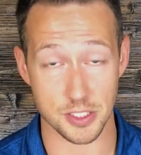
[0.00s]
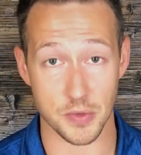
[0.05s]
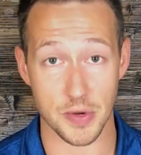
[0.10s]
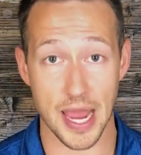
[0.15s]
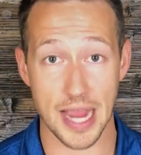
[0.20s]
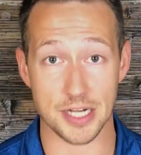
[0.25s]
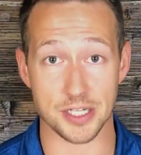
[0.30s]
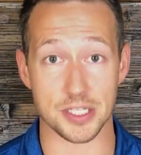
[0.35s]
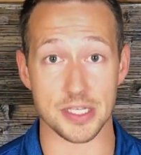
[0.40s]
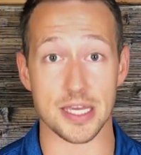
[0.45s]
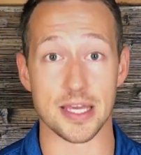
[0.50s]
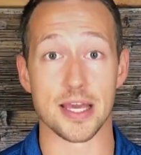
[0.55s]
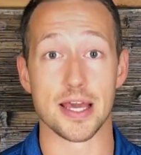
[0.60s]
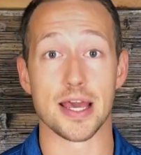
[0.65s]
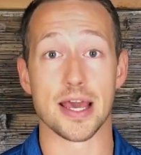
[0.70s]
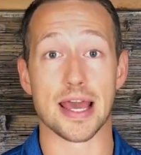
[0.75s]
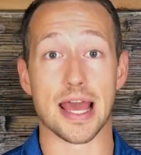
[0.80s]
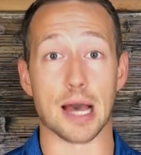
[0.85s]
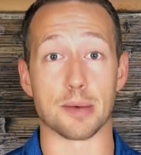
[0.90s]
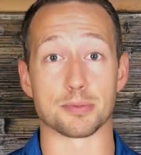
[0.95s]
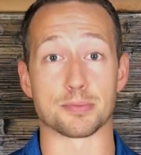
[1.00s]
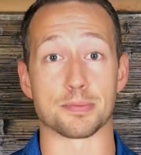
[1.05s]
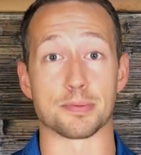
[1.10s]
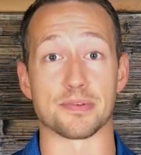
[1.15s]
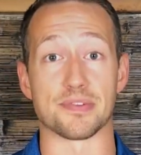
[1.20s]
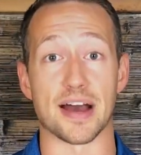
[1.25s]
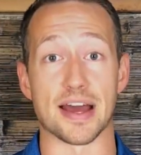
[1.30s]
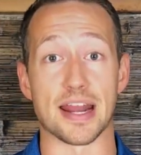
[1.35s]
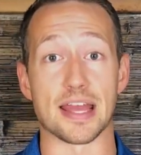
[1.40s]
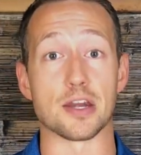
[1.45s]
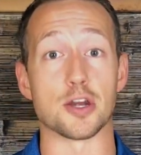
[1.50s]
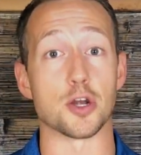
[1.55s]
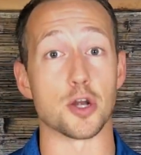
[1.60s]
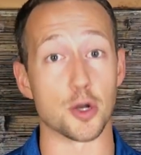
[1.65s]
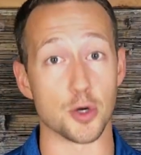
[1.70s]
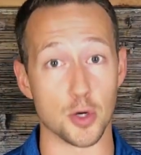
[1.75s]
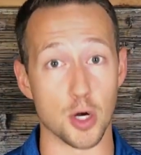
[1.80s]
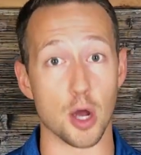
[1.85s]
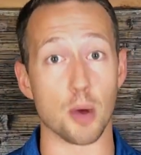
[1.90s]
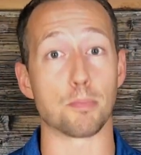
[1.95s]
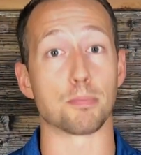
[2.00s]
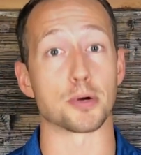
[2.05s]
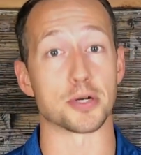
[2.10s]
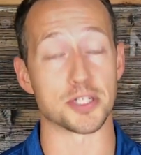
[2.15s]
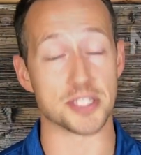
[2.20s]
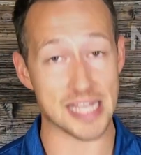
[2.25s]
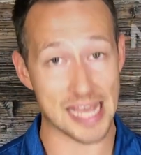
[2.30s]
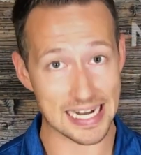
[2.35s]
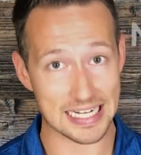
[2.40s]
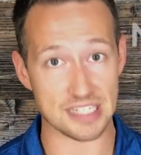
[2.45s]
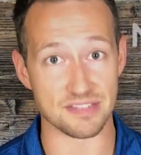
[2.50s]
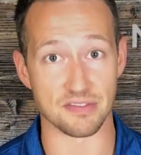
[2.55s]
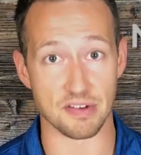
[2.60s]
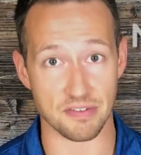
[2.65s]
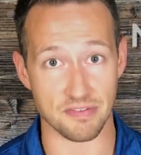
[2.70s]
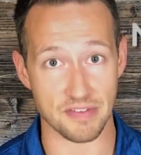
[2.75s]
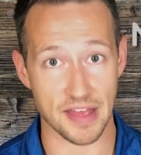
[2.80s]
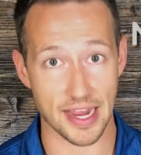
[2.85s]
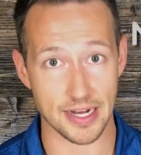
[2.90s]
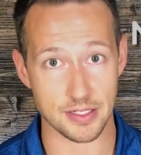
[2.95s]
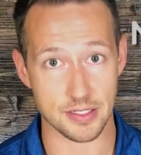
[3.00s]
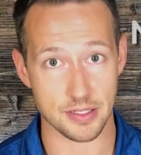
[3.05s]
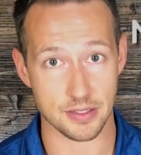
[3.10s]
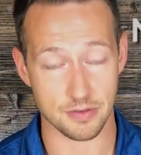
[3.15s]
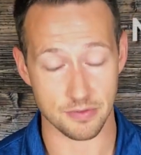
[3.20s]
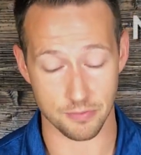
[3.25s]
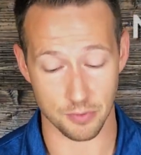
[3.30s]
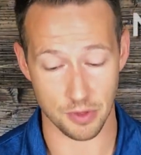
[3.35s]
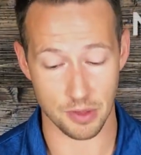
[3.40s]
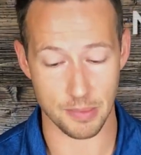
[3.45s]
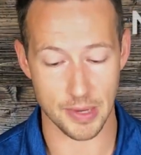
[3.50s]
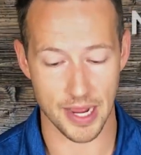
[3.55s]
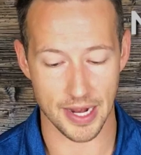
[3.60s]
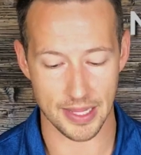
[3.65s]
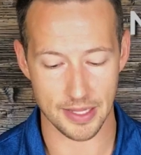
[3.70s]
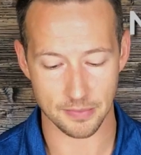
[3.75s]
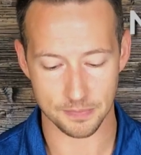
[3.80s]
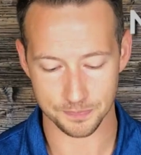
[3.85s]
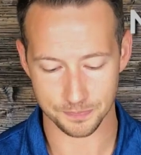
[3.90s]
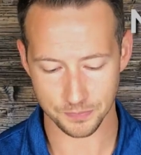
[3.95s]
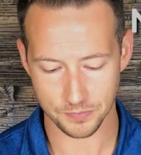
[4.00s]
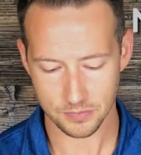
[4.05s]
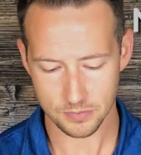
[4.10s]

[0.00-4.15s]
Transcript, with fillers: So it actually helps provide a neuroprotective effect for the body.